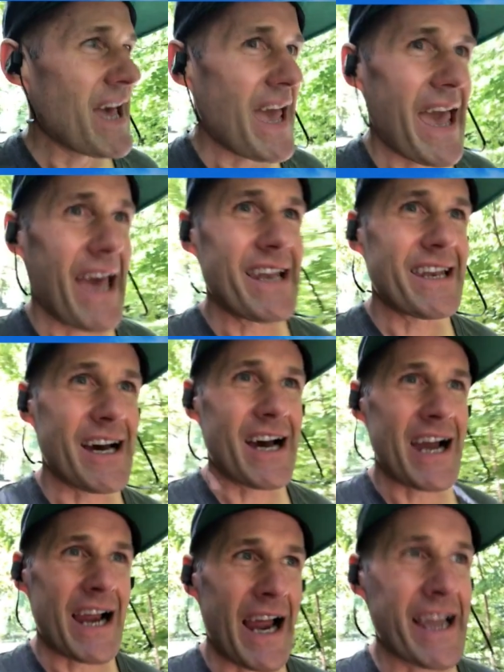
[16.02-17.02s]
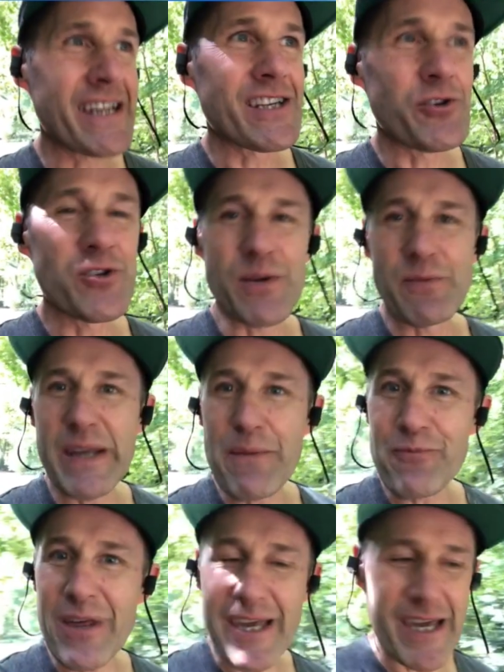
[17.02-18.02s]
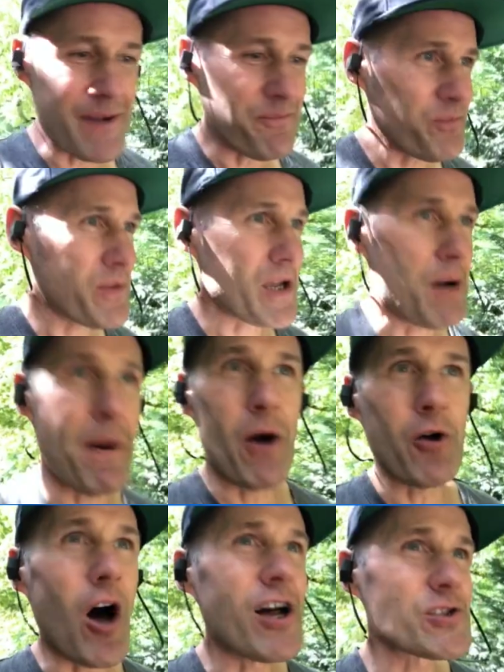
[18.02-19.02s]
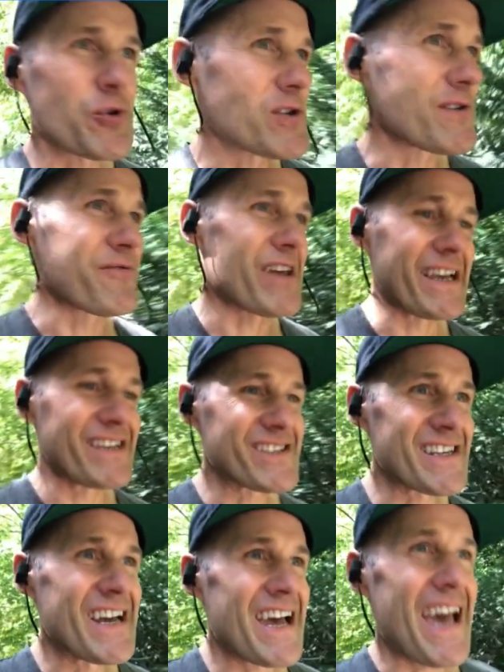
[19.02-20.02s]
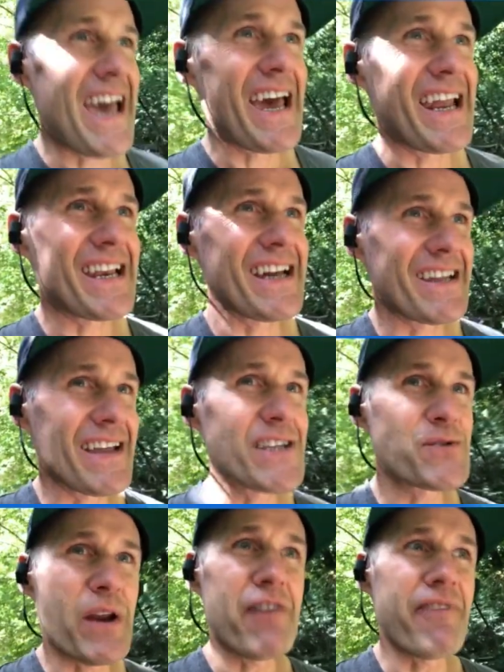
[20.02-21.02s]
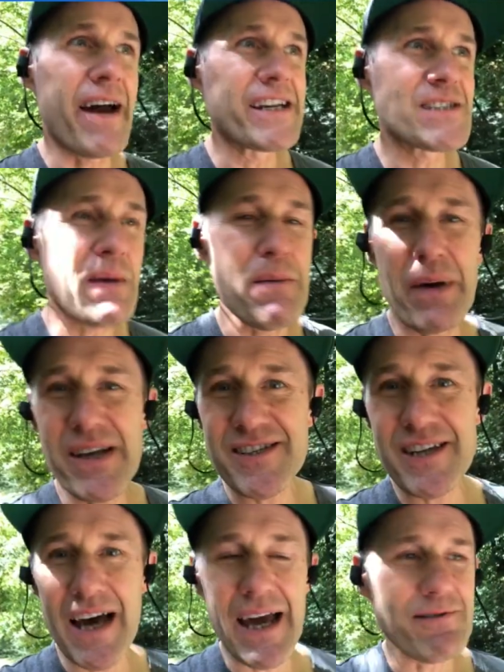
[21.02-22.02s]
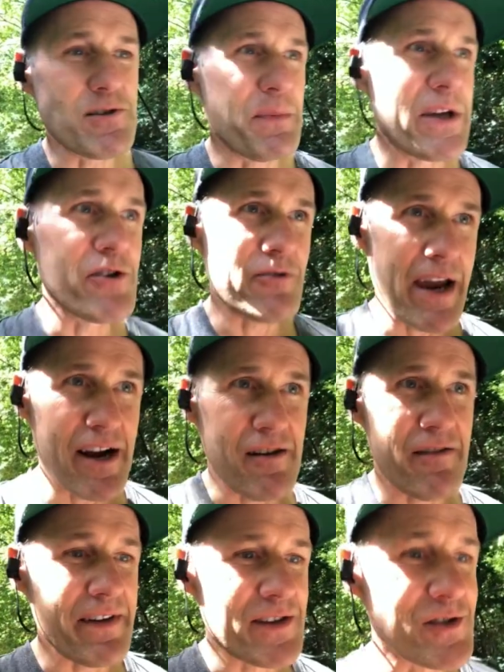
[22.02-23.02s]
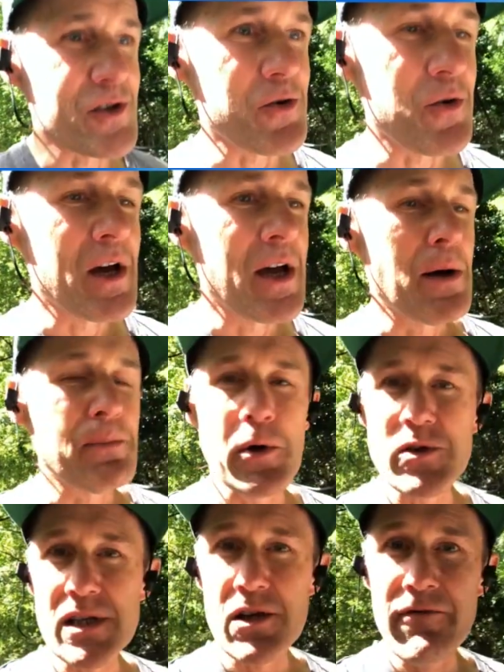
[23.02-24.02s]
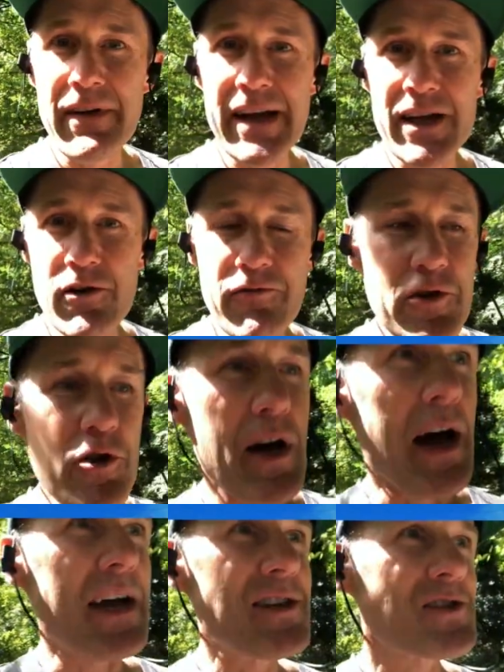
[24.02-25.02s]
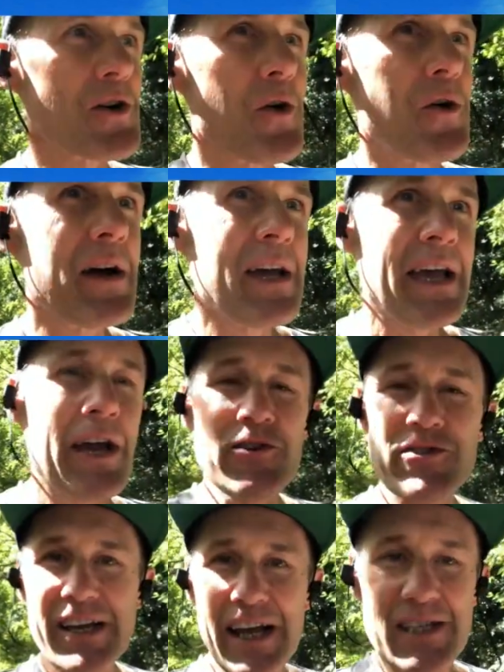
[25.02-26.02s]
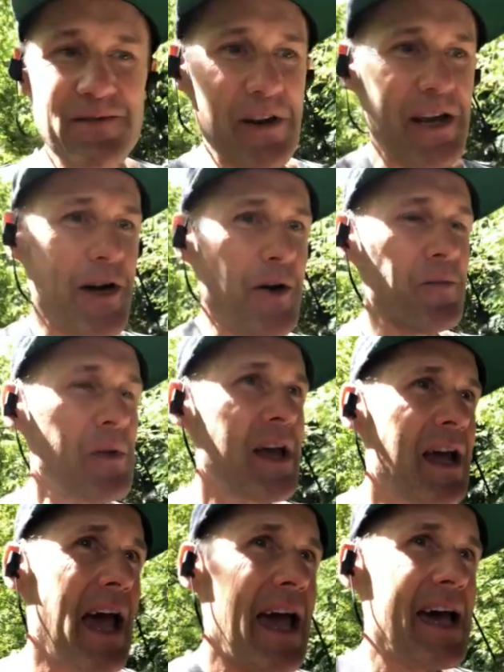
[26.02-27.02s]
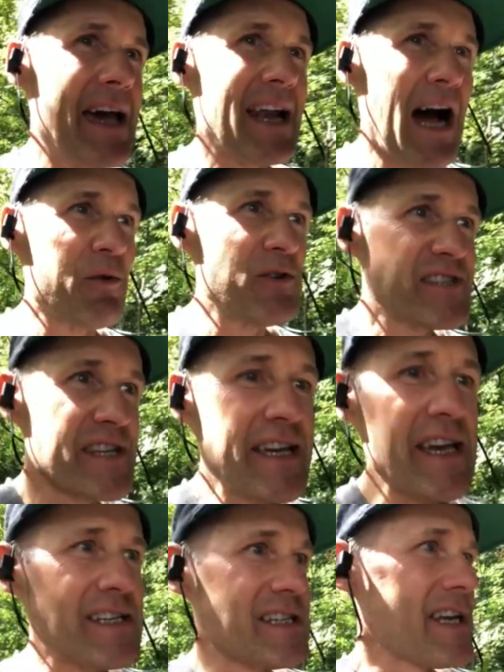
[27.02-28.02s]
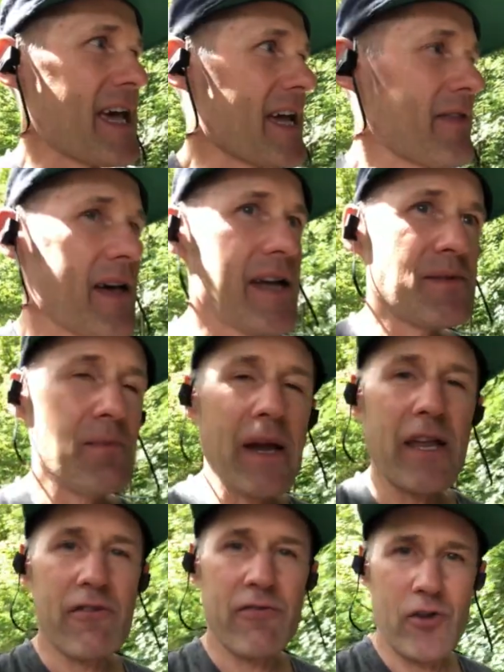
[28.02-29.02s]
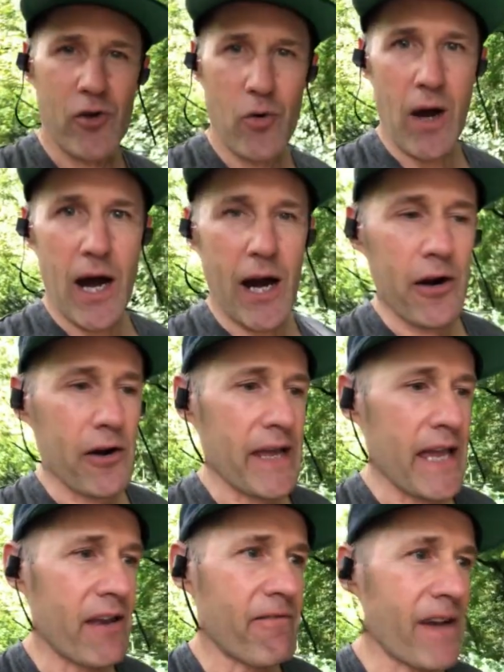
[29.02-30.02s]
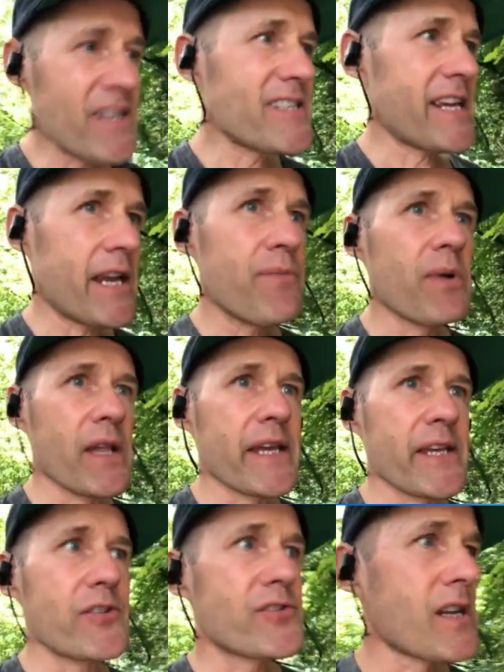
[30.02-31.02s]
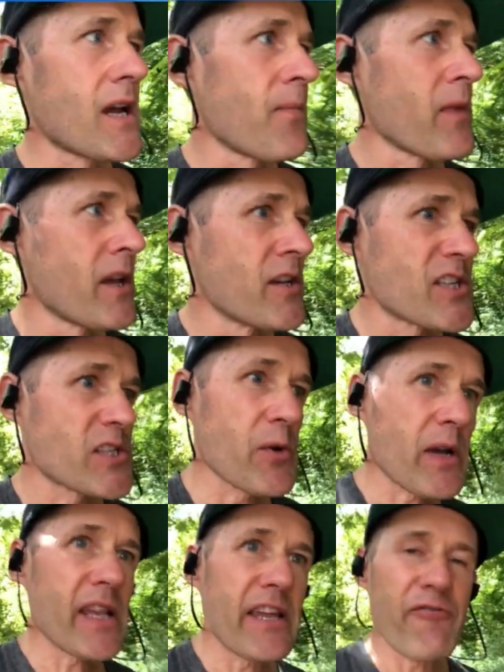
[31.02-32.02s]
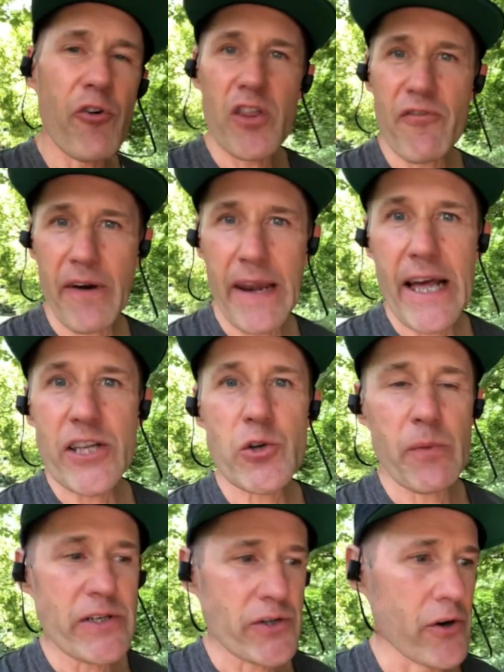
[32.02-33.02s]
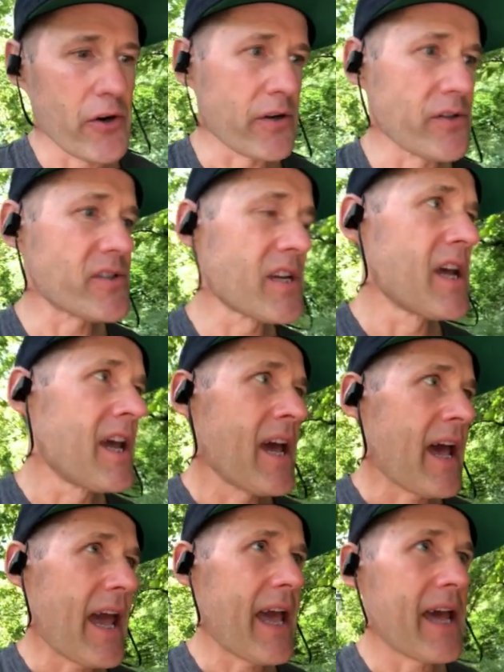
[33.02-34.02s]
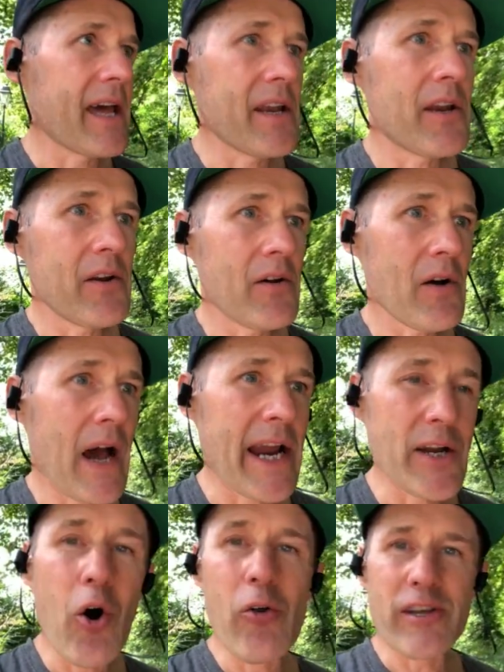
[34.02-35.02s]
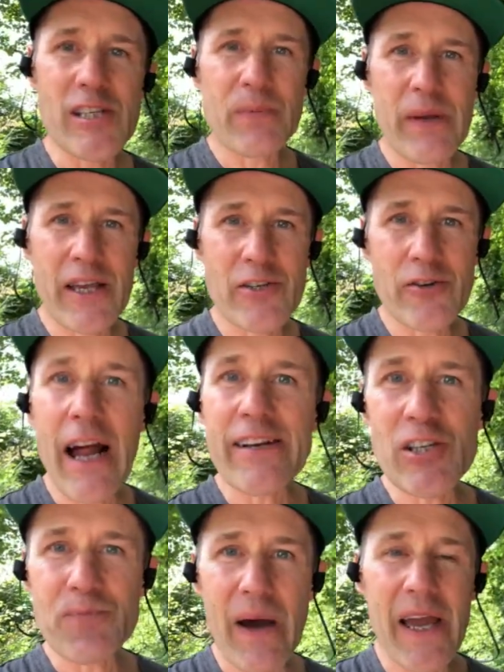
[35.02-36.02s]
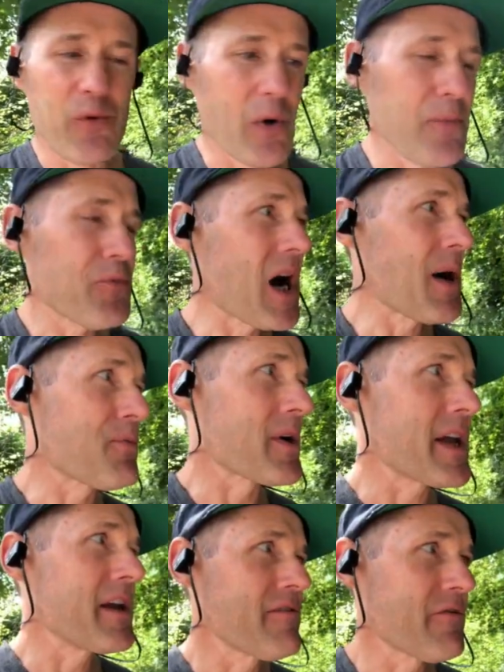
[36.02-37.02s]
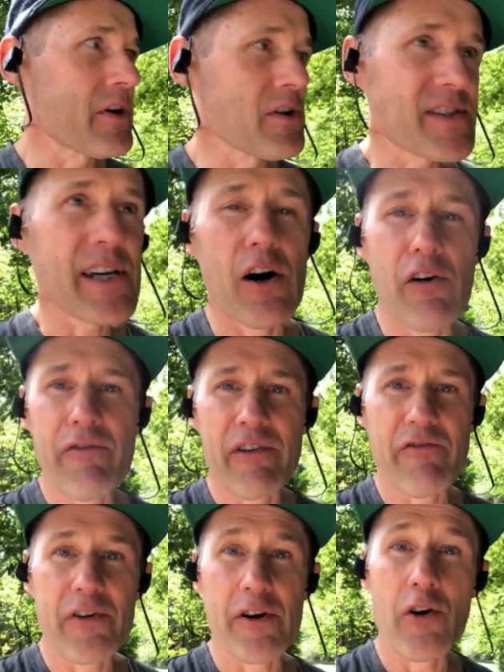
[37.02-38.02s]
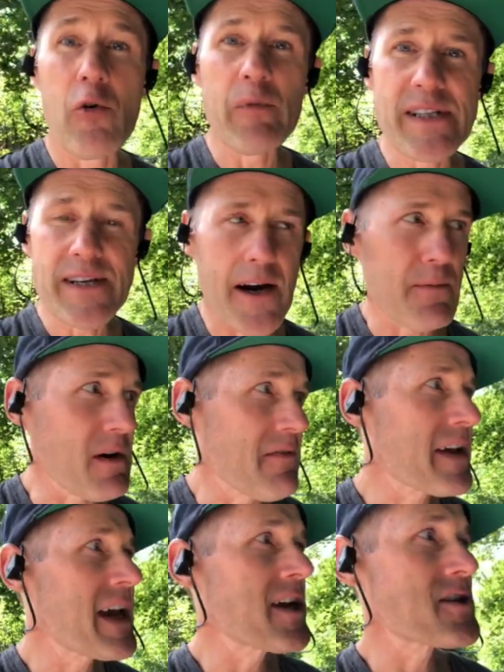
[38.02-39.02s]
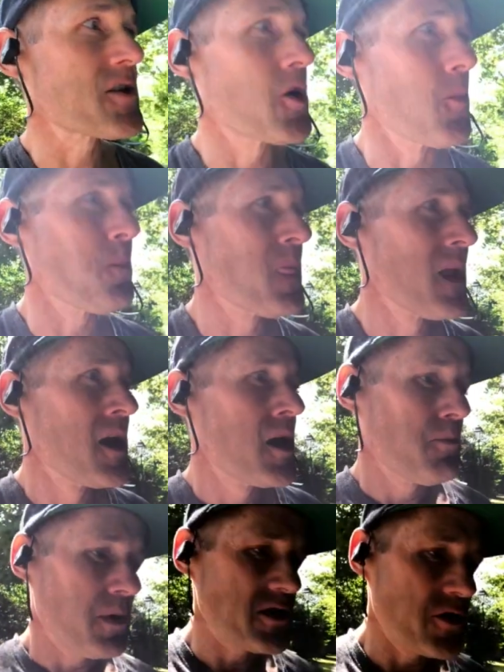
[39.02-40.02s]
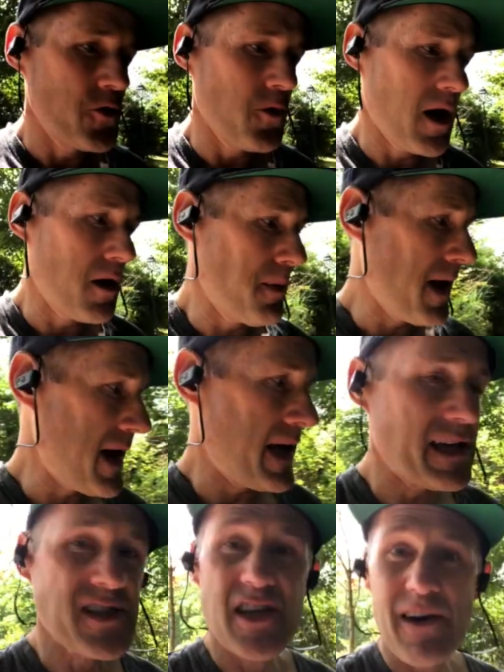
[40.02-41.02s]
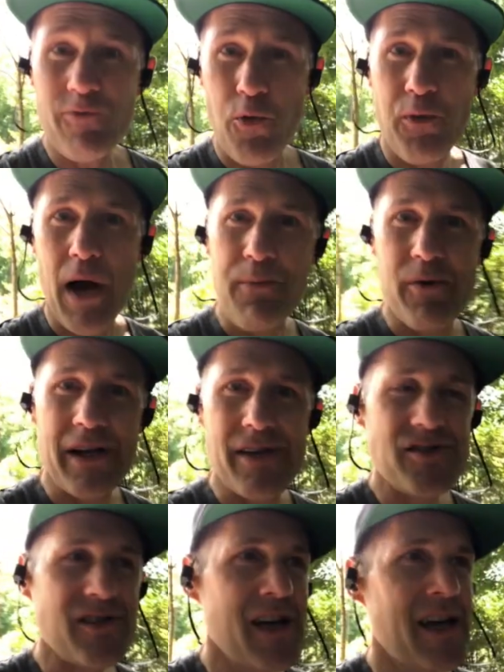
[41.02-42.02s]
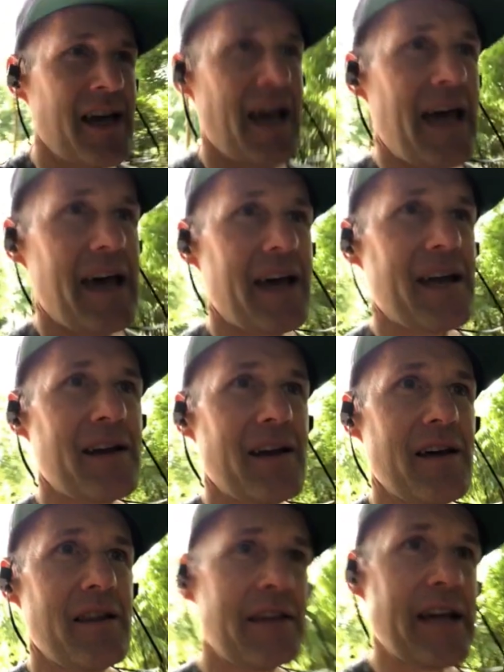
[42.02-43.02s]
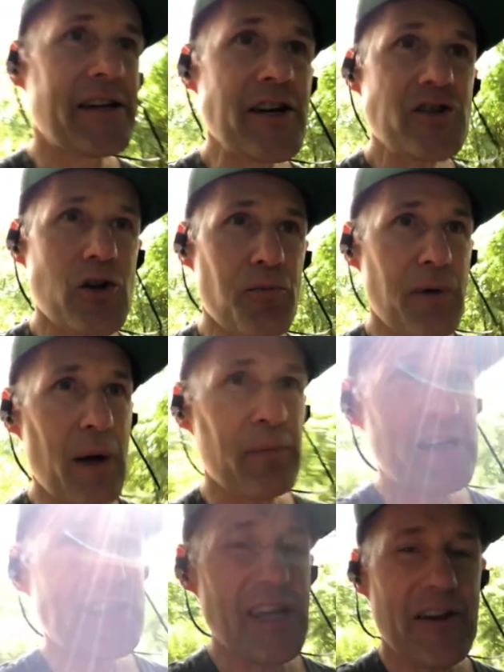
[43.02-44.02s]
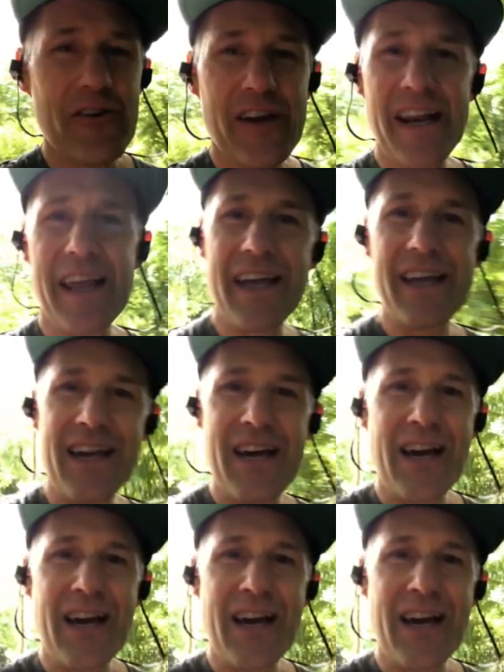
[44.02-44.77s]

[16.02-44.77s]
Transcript: and I get to do some deep thinking about all sorts of things. And that's when I find it's my best time to be creative and to post a little video for you guys. So here's today's video. And I was thinking today that many of you are investing in Belize strictly for the financial returns. And I know this because you're not just buying one property for yourself and for your own retirement or vacation home, but you are buying several properties, and the additional properties that are getting